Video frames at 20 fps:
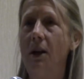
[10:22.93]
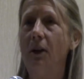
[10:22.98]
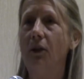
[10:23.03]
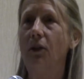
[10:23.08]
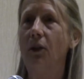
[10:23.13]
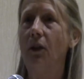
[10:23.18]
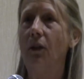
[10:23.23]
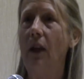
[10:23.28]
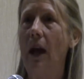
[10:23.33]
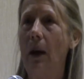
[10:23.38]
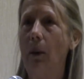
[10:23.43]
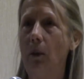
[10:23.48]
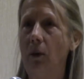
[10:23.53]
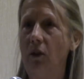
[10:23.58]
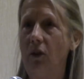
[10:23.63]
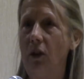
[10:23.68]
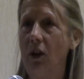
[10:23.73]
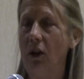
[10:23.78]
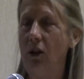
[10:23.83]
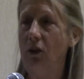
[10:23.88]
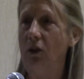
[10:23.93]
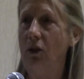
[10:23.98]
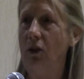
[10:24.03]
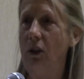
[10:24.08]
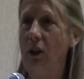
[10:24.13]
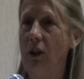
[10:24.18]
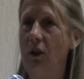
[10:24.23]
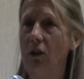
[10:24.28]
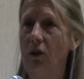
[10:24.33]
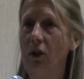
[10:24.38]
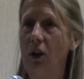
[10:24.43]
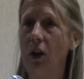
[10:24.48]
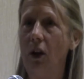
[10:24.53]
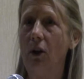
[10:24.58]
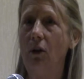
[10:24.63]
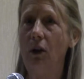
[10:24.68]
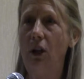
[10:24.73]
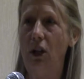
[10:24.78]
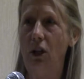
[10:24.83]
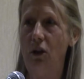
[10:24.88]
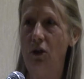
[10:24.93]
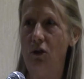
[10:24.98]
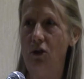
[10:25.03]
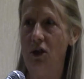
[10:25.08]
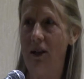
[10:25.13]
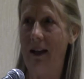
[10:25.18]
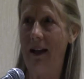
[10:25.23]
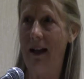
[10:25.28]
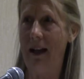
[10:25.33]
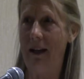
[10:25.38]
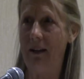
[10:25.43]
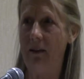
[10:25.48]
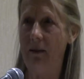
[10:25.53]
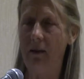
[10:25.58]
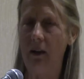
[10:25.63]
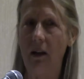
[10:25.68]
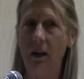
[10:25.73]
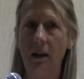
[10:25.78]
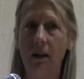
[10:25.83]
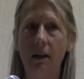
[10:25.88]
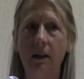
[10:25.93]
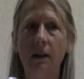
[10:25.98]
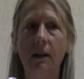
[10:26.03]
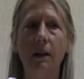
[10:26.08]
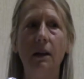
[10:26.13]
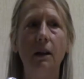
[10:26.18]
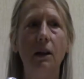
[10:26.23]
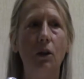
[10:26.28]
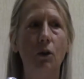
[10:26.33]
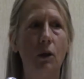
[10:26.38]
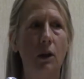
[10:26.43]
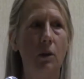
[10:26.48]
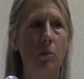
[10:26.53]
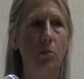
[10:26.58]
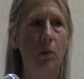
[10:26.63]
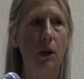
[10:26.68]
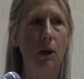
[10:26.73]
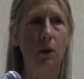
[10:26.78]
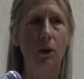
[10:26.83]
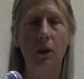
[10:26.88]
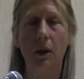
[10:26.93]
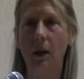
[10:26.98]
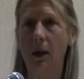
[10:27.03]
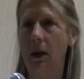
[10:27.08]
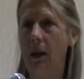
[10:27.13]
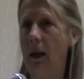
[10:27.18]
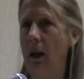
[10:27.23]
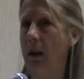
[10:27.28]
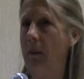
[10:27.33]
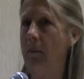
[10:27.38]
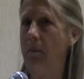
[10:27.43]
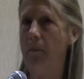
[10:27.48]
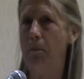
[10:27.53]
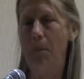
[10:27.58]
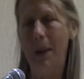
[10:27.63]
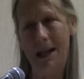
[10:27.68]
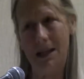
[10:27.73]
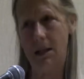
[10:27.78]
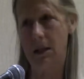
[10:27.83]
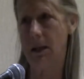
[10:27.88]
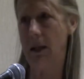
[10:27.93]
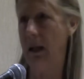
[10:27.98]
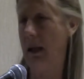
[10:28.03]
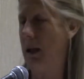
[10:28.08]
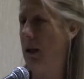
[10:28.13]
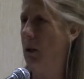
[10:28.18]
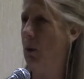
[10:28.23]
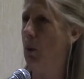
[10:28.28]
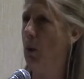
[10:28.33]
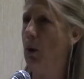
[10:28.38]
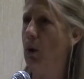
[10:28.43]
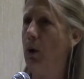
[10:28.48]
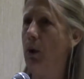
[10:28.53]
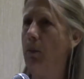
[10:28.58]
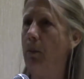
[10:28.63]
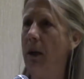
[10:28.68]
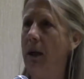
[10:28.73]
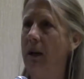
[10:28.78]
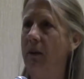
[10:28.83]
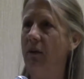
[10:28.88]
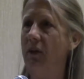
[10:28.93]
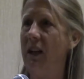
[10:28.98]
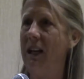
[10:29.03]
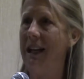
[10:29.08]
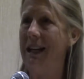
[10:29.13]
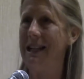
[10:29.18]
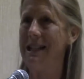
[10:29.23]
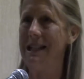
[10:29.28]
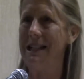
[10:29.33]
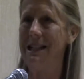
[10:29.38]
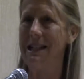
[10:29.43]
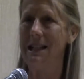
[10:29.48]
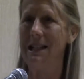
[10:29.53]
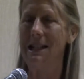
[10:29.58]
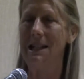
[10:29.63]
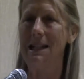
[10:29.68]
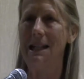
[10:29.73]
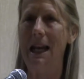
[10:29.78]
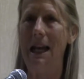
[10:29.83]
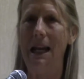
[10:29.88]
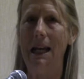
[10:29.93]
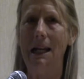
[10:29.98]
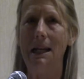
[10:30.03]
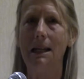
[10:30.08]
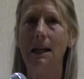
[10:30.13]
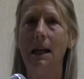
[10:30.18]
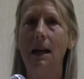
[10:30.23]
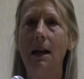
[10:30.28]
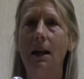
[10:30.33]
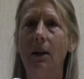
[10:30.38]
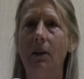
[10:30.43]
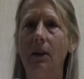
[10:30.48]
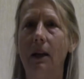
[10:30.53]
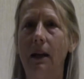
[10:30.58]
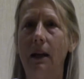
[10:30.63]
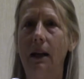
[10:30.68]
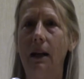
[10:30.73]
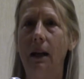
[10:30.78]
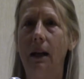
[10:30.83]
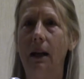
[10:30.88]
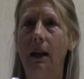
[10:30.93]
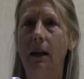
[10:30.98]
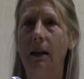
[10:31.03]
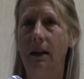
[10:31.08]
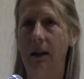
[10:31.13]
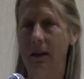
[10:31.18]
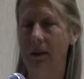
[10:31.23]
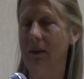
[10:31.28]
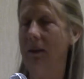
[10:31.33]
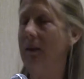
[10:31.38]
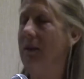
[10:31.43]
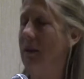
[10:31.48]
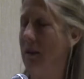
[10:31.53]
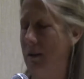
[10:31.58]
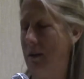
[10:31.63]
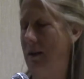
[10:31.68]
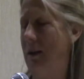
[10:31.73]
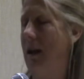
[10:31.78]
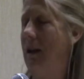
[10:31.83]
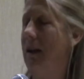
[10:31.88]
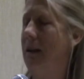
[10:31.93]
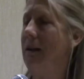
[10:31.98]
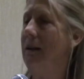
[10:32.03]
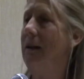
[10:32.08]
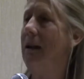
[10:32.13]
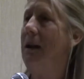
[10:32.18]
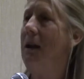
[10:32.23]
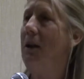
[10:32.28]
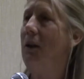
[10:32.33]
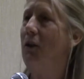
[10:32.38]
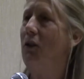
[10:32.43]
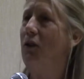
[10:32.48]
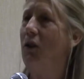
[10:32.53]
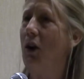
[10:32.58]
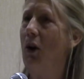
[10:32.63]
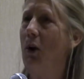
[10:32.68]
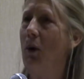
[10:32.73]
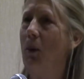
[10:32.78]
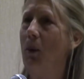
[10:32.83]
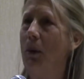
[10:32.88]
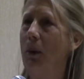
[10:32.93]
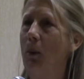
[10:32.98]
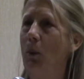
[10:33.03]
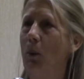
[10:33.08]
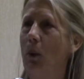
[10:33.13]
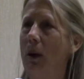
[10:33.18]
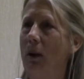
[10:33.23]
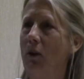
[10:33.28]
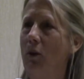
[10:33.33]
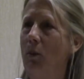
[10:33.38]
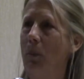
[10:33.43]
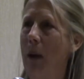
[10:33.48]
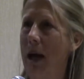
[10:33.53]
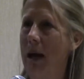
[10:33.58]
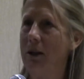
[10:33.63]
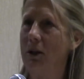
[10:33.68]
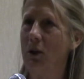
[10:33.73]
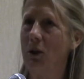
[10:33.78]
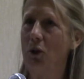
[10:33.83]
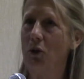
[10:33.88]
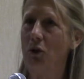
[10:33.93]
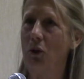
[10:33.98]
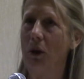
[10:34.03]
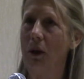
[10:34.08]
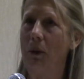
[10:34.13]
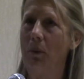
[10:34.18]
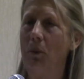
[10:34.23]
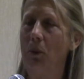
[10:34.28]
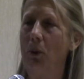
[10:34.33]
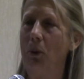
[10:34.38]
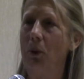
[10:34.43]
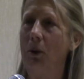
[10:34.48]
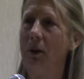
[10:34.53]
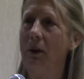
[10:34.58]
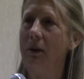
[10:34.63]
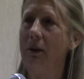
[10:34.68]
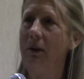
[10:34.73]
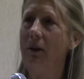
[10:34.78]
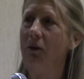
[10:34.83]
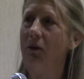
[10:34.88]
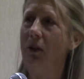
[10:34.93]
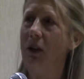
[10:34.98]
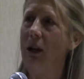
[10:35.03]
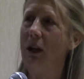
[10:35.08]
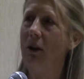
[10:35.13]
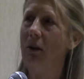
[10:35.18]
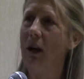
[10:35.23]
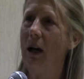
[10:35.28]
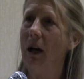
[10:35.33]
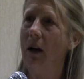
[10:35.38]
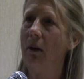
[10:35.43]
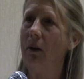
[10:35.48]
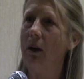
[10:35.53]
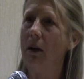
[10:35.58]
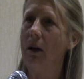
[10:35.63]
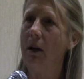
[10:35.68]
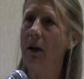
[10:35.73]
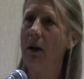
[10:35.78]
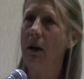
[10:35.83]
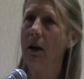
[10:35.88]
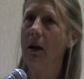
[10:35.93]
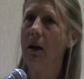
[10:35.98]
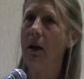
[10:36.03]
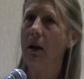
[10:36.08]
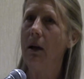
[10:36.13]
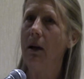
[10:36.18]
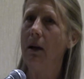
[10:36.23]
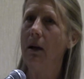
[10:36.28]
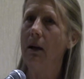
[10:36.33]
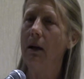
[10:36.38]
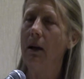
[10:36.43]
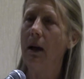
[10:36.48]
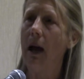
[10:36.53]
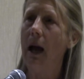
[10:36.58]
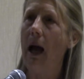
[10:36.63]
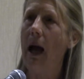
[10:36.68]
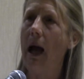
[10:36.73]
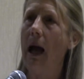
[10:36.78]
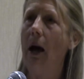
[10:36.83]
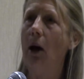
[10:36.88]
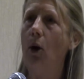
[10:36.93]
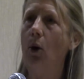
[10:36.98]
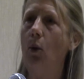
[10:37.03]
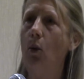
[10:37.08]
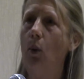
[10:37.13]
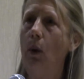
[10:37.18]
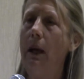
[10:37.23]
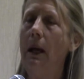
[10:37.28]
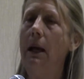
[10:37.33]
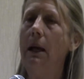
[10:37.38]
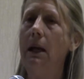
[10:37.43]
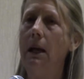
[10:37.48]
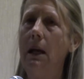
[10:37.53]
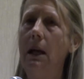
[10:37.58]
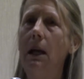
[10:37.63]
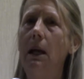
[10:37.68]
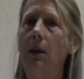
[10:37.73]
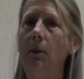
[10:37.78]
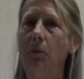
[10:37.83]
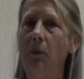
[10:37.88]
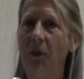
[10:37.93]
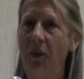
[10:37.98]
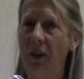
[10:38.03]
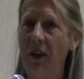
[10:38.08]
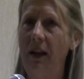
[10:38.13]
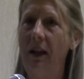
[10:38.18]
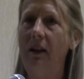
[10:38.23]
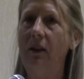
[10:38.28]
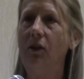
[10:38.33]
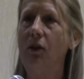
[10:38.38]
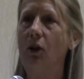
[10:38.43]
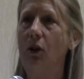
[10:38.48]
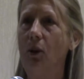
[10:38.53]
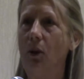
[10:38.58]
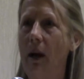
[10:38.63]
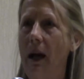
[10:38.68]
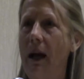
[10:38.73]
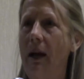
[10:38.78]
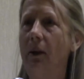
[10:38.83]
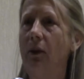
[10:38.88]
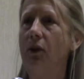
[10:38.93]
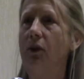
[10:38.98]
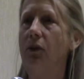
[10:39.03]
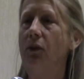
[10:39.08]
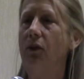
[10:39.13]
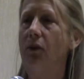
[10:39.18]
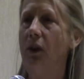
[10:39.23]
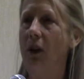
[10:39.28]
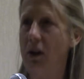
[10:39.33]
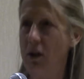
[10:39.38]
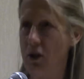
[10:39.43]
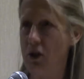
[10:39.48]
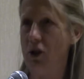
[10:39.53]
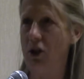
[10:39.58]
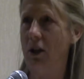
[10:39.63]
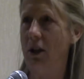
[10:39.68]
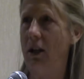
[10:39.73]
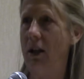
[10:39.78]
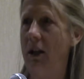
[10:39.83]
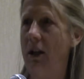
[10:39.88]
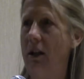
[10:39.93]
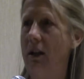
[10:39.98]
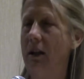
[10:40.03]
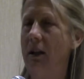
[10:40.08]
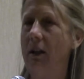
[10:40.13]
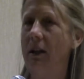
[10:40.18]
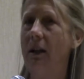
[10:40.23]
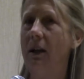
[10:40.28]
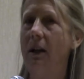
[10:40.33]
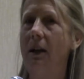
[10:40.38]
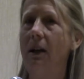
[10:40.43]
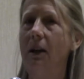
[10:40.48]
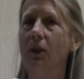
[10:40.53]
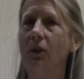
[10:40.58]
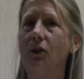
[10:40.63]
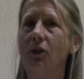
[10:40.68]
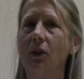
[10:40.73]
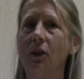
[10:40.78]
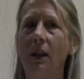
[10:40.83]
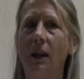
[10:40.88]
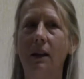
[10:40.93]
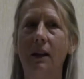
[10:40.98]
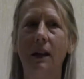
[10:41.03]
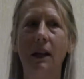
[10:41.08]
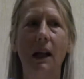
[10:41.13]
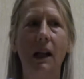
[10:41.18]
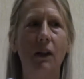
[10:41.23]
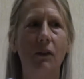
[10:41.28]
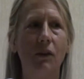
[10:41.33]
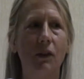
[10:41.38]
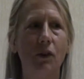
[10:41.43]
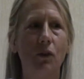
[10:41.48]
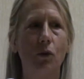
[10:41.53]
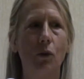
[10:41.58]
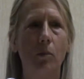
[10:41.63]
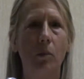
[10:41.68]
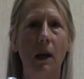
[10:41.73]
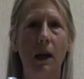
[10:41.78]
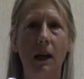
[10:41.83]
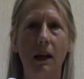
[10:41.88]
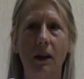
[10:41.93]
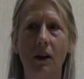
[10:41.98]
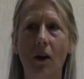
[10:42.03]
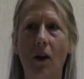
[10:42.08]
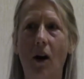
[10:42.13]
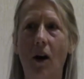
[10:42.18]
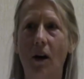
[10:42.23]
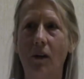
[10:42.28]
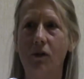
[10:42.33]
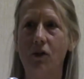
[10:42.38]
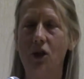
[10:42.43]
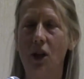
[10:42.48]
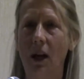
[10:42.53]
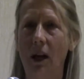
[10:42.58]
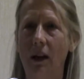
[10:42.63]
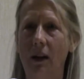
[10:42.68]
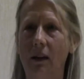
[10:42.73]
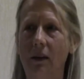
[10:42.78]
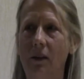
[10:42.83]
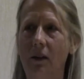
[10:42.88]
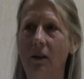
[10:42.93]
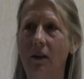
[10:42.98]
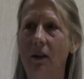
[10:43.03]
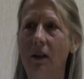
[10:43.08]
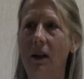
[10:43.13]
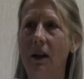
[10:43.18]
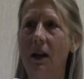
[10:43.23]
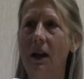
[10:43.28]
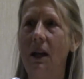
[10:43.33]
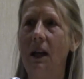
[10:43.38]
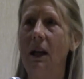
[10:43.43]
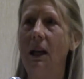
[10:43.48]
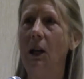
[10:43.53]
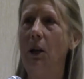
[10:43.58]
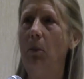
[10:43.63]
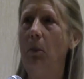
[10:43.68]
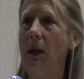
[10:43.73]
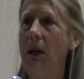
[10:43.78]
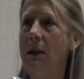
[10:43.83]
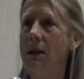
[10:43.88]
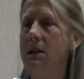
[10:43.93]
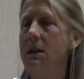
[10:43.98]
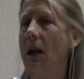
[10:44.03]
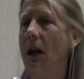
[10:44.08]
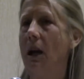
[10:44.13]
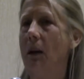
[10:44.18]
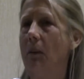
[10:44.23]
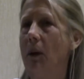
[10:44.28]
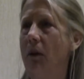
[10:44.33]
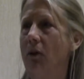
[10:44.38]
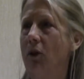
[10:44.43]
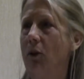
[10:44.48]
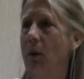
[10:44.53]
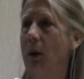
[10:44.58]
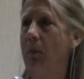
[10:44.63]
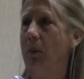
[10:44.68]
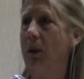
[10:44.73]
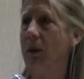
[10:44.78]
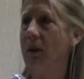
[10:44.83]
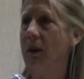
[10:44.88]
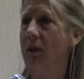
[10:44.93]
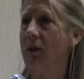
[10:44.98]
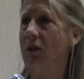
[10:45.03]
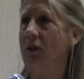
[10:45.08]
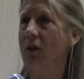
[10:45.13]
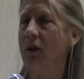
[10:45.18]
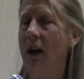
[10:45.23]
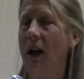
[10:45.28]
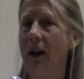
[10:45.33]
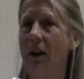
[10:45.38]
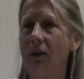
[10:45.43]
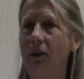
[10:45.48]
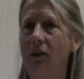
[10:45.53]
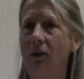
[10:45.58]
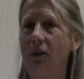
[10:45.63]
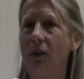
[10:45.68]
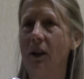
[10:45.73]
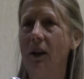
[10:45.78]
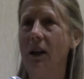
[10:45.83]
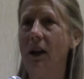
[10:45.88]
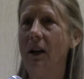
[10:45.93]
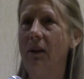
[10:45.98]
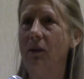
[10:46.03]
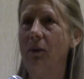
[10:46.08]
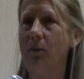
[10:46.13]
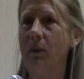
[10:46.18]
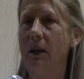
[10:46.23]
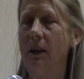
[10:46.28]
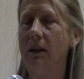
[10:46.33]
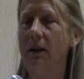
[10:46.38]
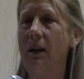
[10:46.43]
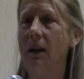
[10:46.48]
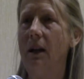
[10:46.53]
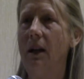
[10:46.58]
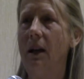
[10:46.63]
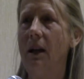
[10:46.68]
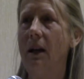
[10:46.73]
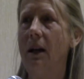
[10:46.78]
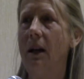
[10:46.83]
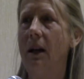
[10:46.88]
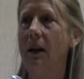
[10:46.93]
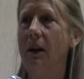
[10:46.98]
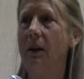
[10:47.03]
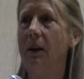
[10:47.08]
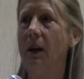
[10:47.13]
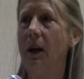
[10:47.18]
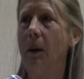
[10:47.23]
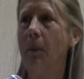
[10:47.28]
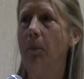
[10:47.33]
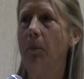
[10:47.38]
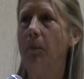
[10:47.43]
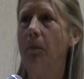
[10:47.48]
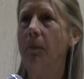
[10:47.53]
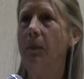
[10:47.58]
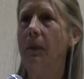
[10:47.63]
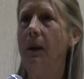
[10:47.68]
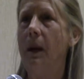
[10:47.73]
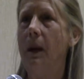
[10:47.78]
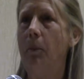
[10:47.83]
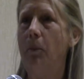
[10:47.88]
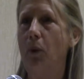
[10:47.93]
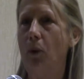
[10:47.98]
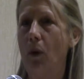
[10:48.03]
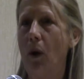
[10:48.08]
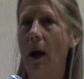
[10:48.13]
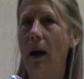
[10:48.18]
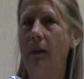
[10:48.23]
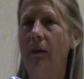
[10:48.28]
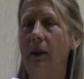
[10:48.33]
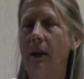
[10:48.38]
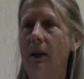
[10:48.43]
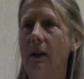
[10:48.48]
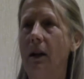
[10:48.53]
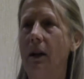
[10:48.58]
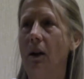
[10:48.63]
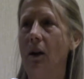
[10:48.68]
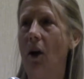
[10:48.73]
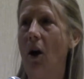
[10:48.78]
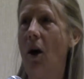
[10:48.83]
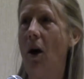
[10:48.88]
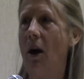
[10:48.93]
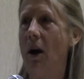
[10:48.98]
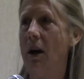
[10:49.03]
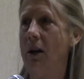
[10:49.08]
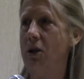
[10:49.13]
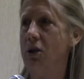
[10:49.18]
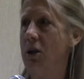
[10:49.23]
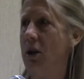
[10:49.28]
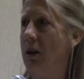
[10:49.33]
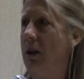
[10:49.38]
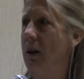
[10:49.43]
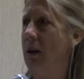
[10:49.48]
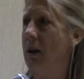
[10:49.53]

So that was done 2 years ago. Huge lesson. You can build the best thing in the world, but if it isn't sustained, then it isn't sustained. So it's back to the drawing board to figure out how we keep these corrals functioning so that the elephants remain off chains. In the meantime, after we built these corrals for the government, a private lodge